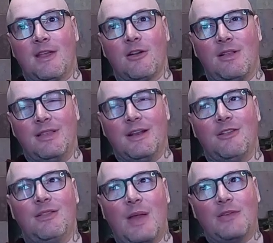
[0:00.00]
they're a
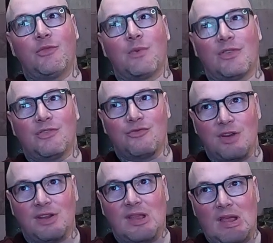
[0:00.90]
little less
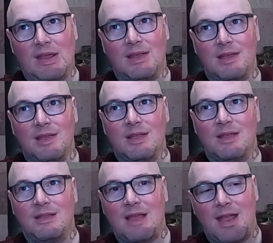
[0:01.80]
restricting,
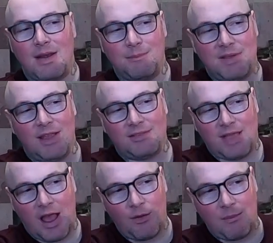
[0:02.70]
and
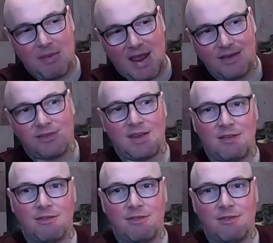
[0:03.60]
because of how it bends and